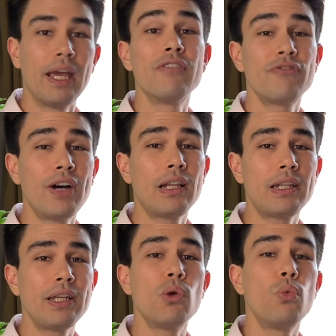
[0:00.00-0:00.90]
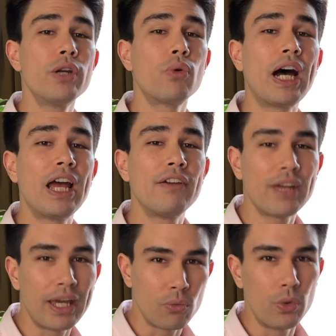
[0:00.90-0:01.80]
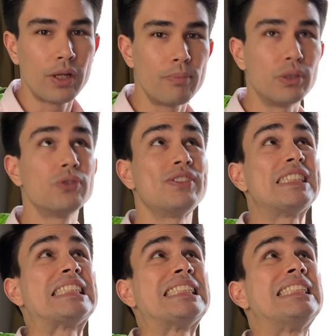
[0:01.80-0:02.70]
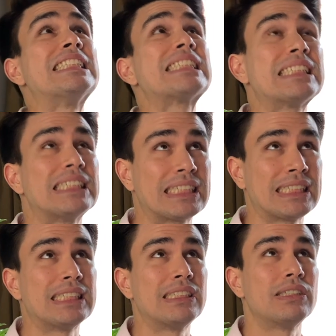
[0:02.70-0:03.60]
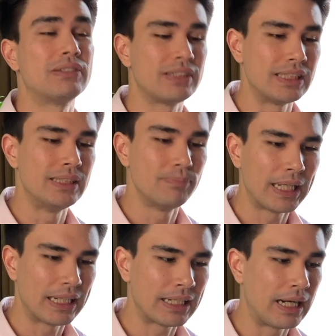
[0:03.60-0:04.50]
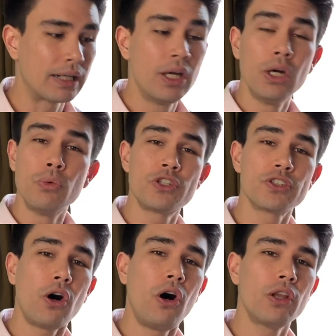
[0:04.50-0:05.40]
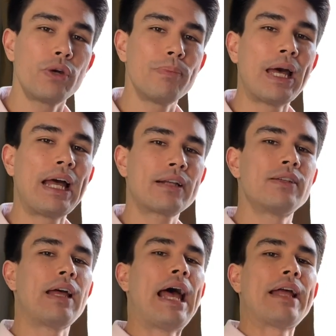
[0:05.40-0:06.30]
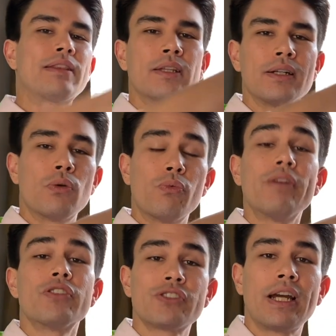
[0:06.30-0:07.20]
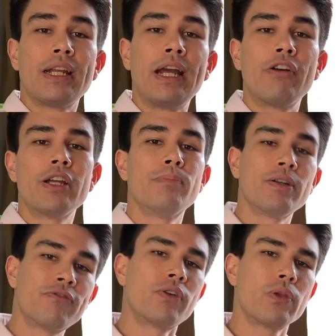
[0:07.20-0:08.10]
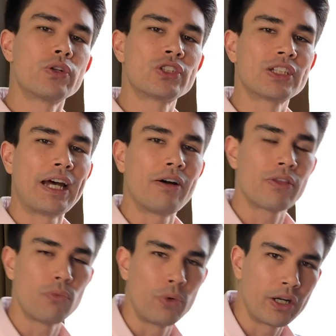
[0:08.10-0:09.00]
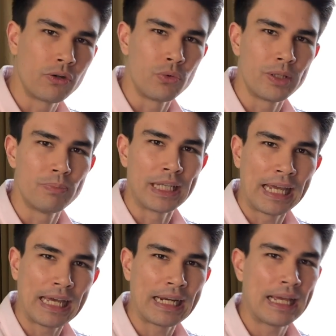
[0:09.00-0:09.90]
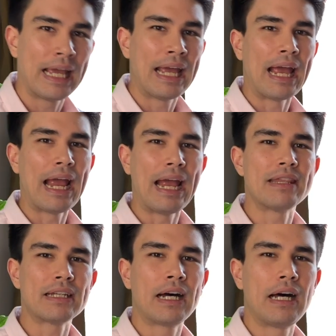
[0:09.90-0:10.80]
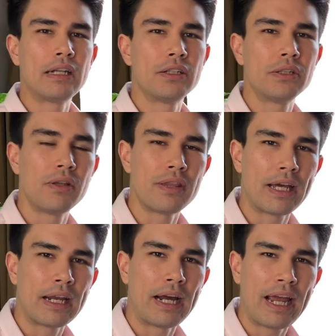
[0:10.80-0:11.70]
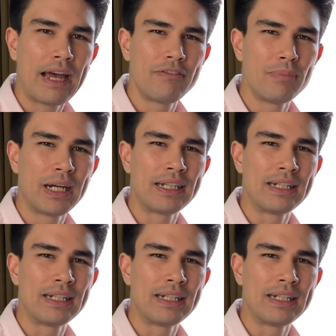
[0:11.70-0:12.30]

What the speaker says: And finally, we arrive at one of the most decadent condos in Bangkok, which is all the way back at the Riverside area, but further south where we began. And the condo that I have in mind